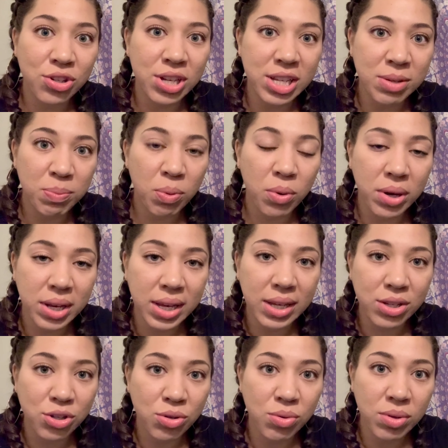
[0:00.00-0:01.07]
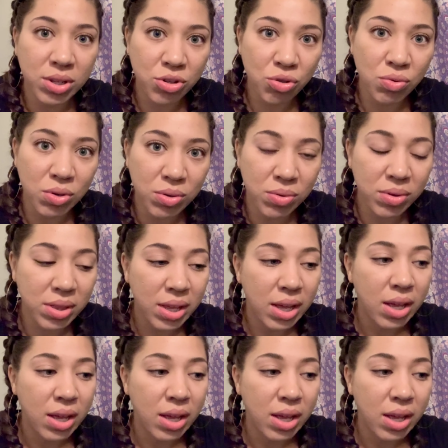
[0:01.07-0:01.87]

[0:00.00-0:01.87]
is pointing to the truth,